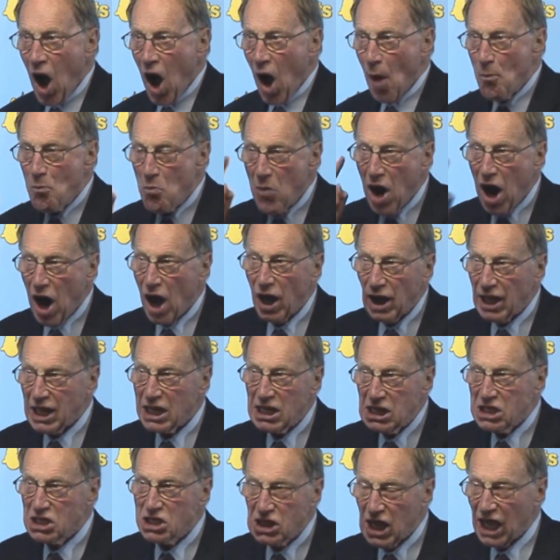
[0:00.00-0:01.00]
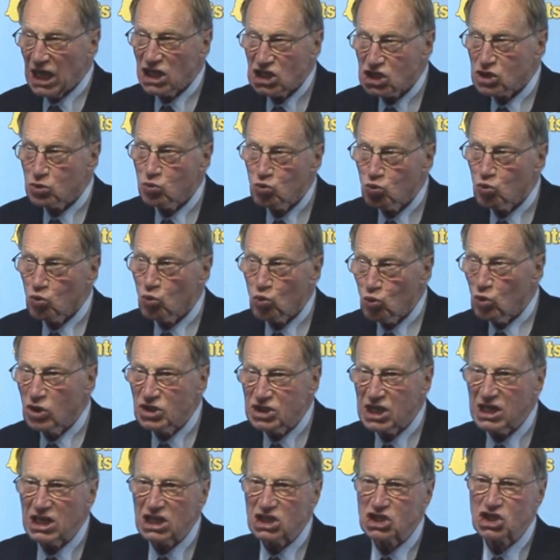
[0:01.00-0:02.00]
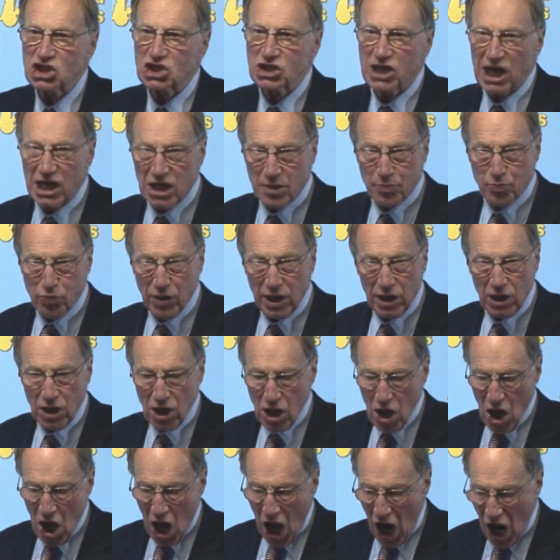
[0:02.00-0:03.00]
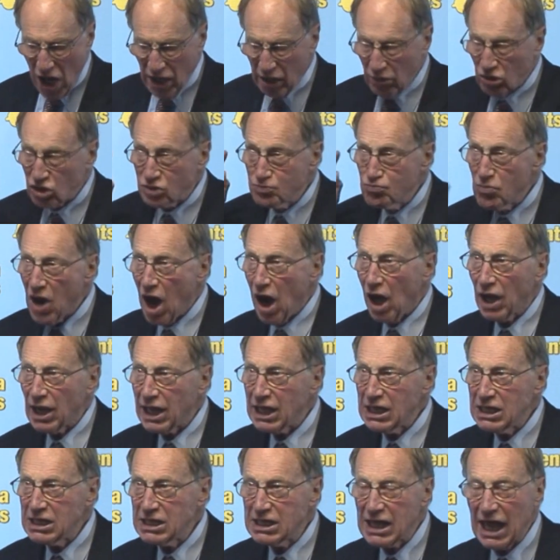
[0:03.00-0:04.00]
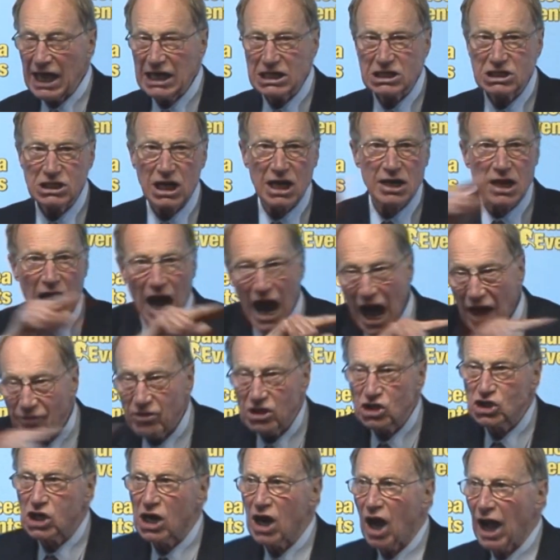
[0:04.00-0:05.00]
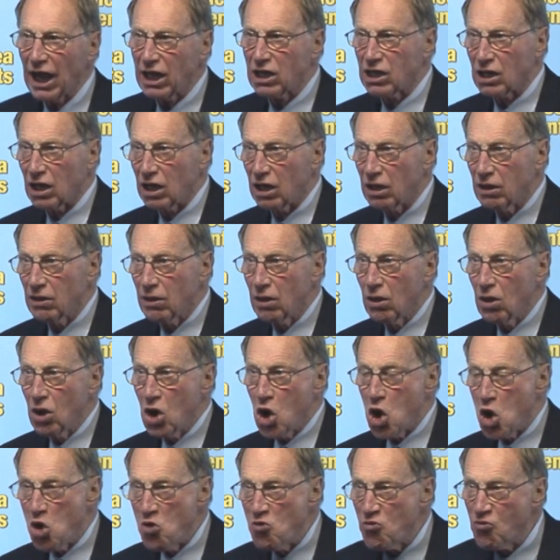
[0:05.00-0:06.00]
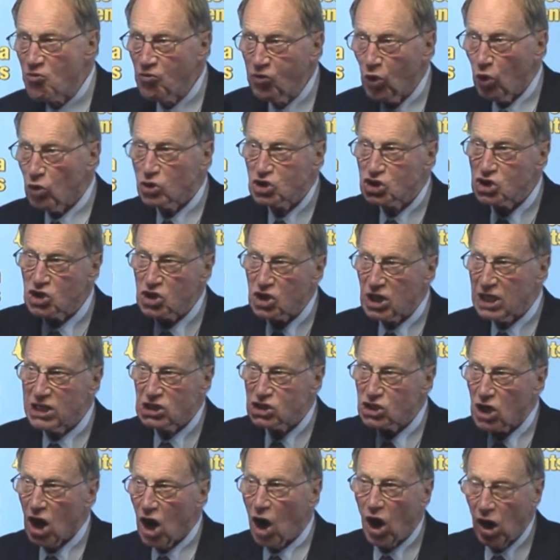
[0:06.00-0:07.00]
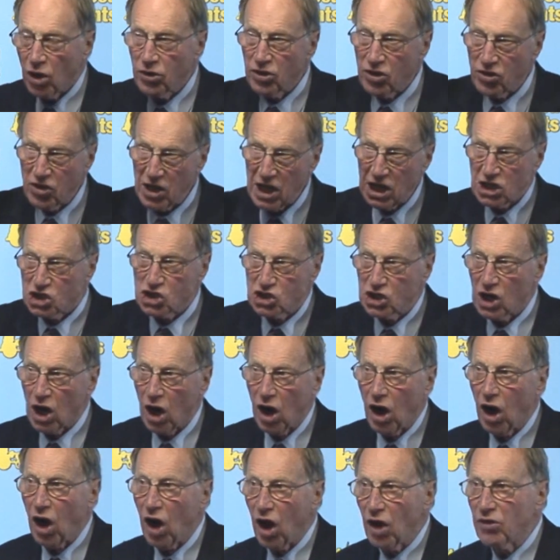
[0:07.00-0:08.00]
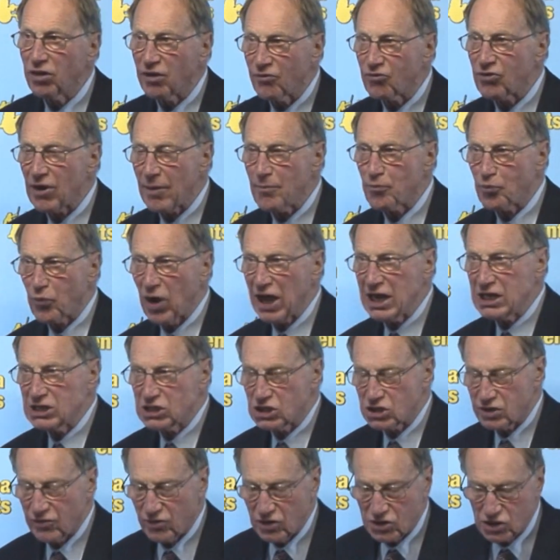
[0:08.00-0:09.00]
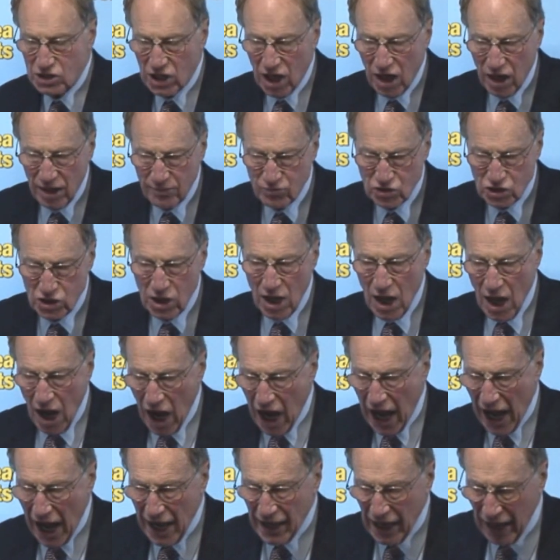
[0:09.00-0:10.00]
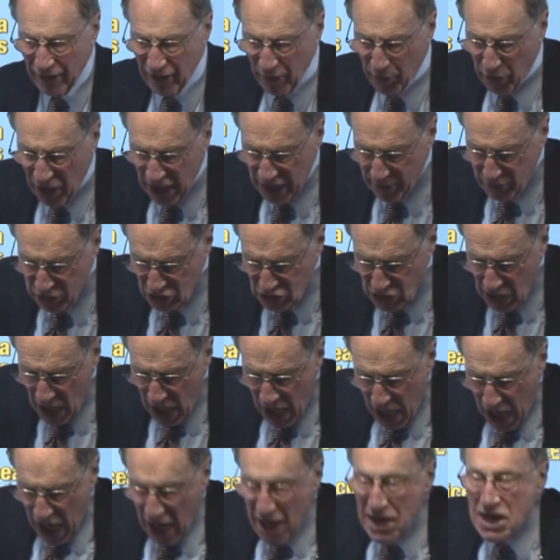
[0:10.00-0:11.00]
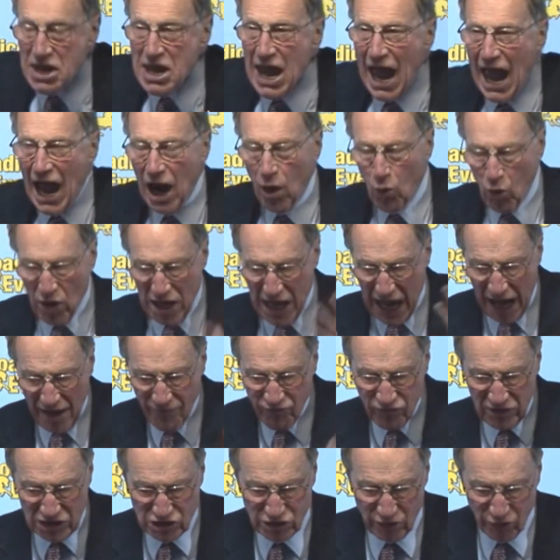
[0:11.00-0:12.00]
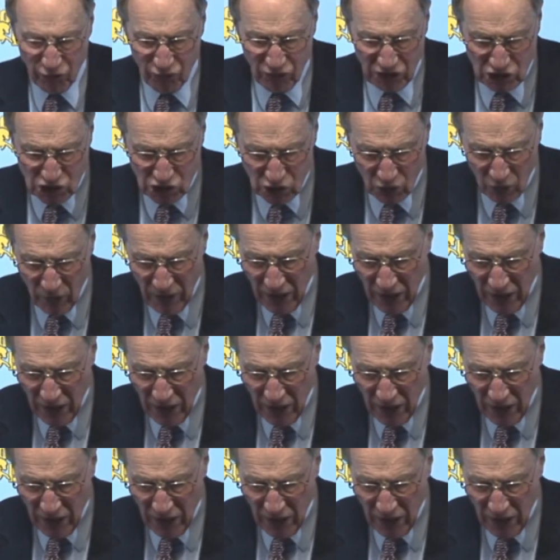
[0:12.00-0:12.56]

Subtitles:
Marlene Guest was in a snake pit, and it was Marlene Guest and others like her who forced this on the front pages of the Times and other papers, and now we have this official